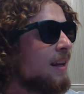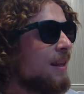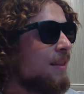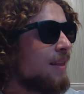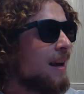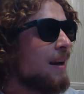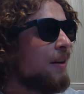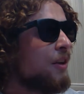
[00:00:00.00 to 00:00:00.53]

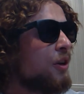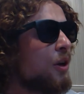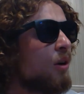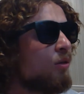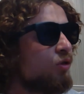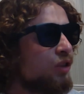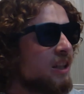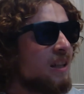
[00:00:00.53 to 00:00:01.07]
then you
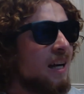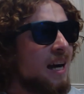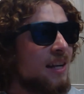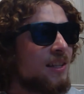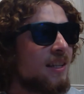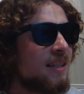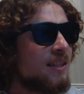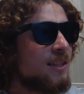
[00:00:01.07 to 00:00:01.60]
don't
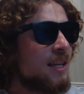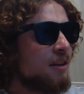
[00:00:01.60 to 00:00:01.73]
realize that it's